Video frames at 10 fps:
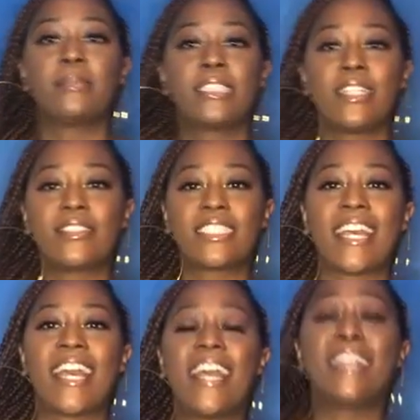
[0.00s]
So
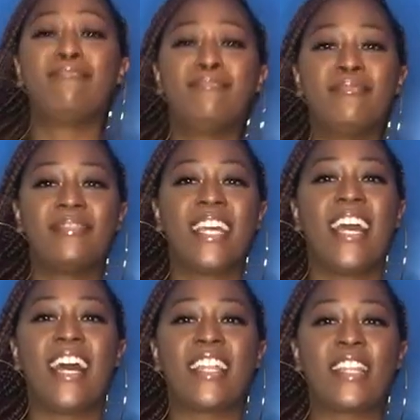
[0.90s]
sad.
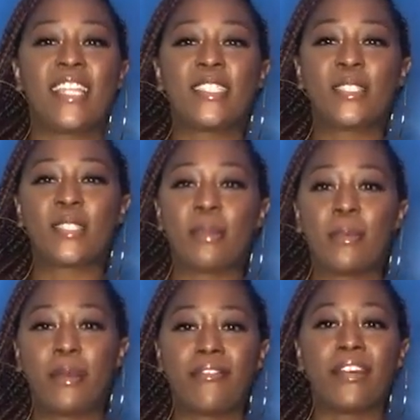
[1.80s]
I thought this was gonna
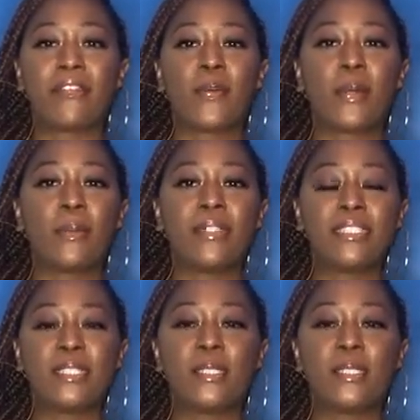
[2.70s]
be my favorite one, but it's